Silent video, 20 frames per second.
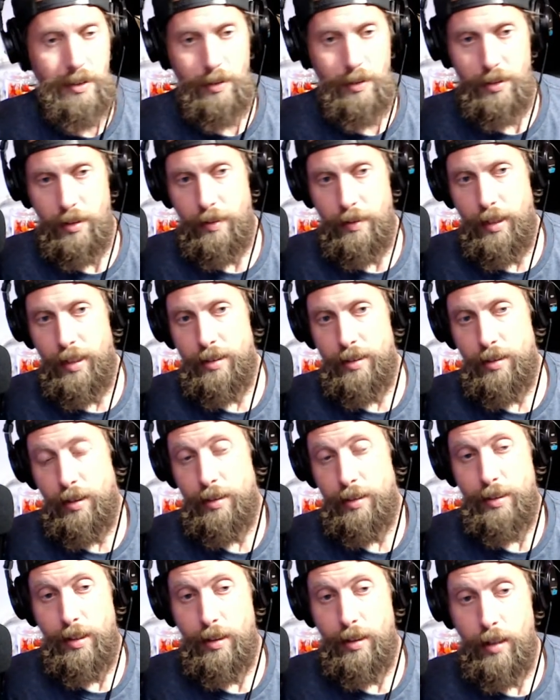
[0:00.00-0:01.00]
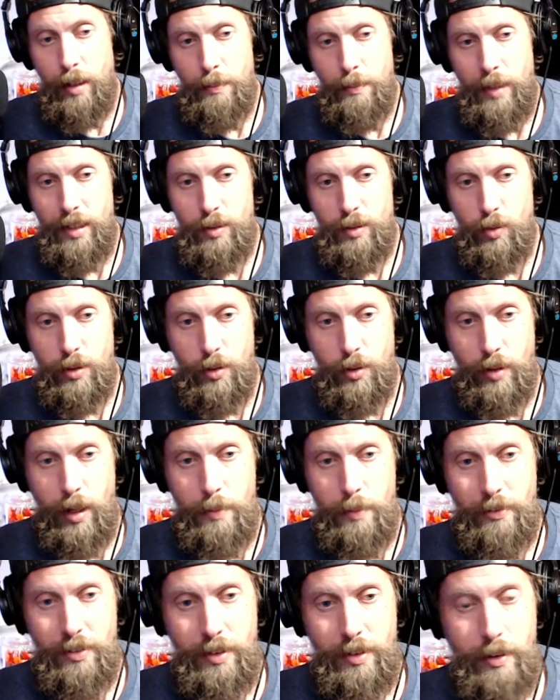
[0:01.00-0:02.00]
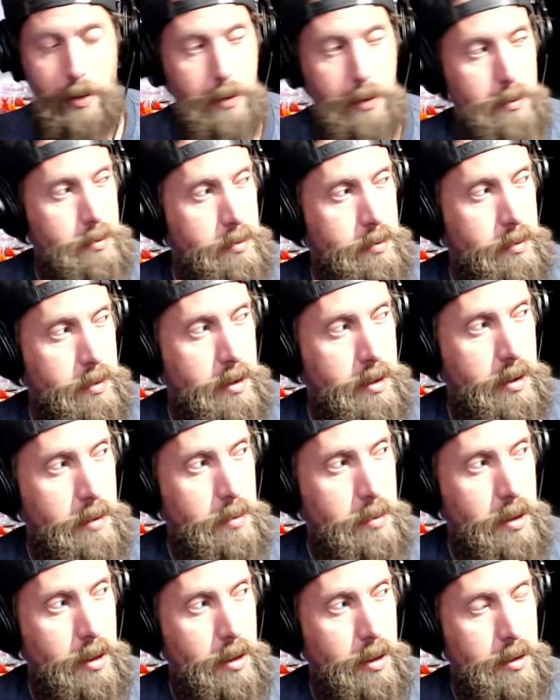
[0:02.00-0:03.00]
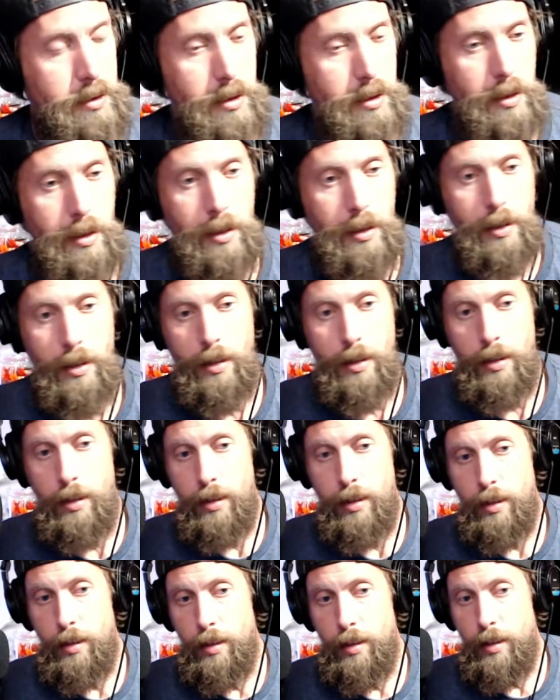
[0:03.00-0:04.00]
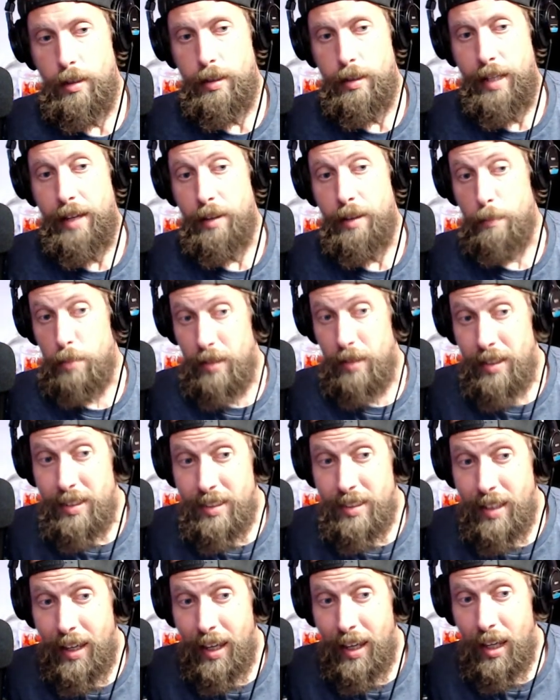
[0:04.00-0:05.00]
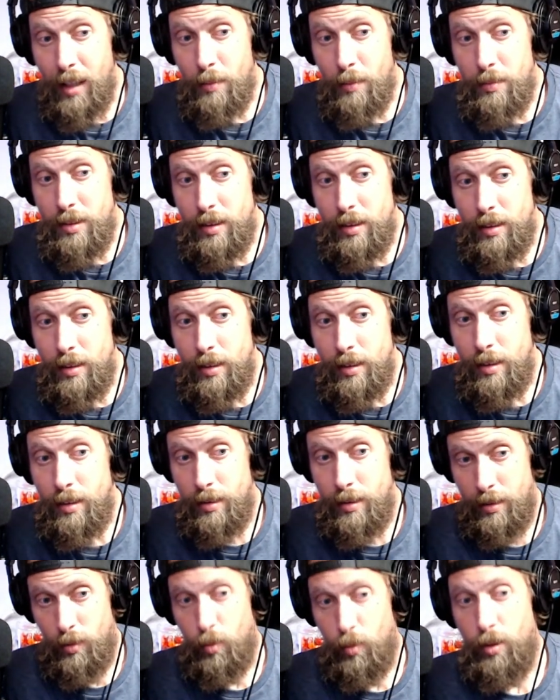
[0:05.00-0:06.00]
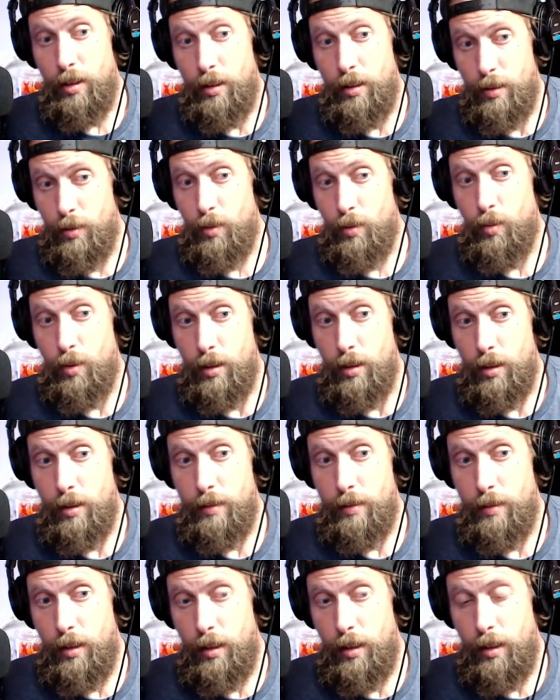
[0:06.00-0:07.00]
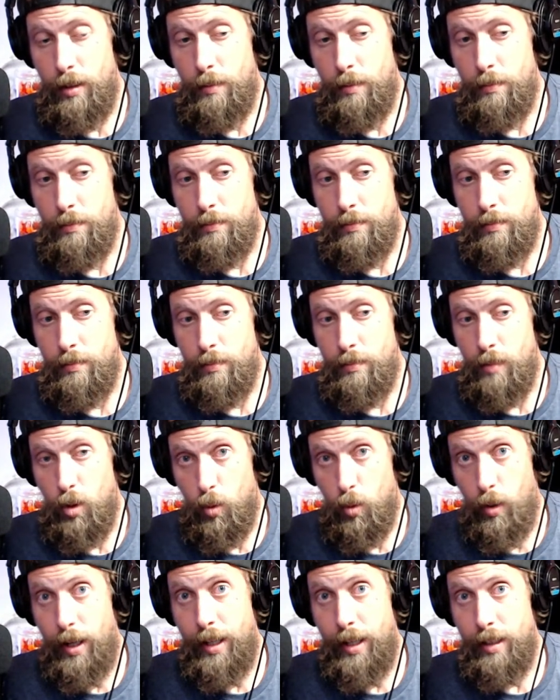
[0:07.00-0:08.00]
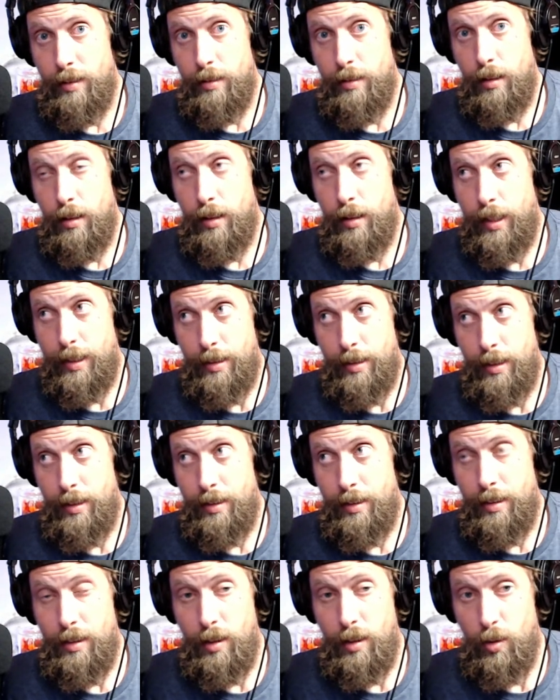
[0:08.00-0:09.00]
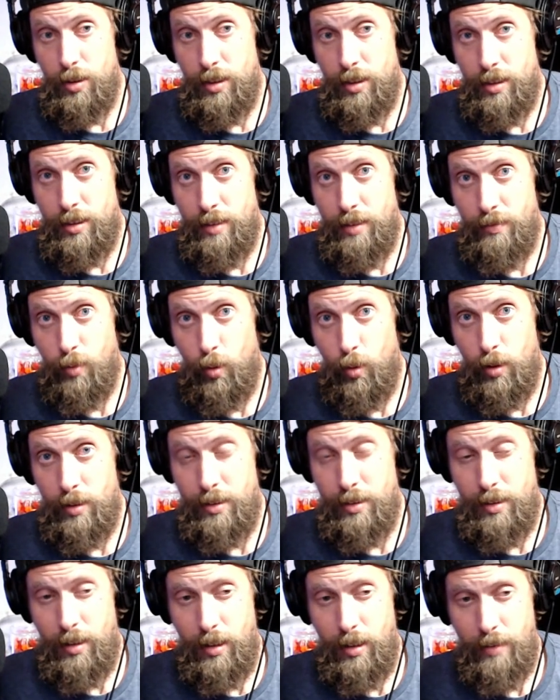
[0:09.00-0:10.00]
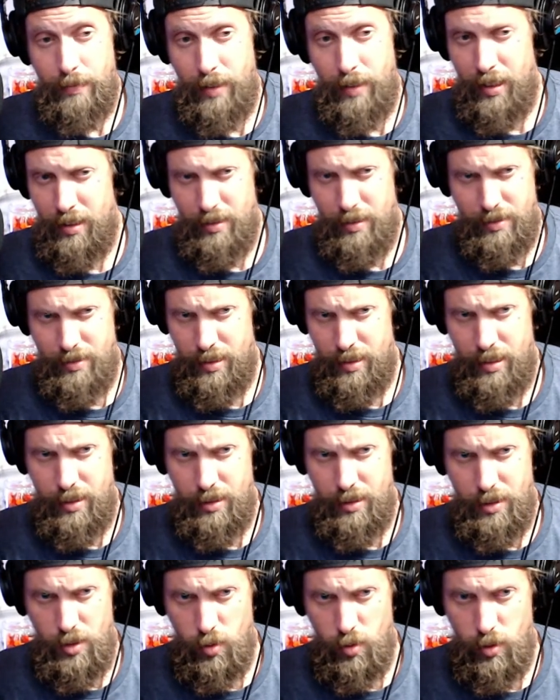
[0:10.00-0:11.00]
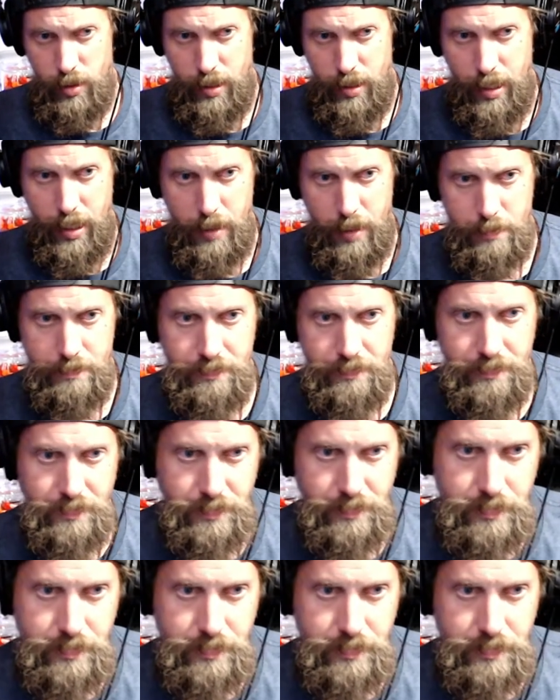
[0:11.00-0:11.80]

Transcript: deals on that. So I was like, I might as well grab it for 30, 30 bucks. Now the Blitz games were were um, great on like the Nintendo 64 and stuff. I, I enjoyed that.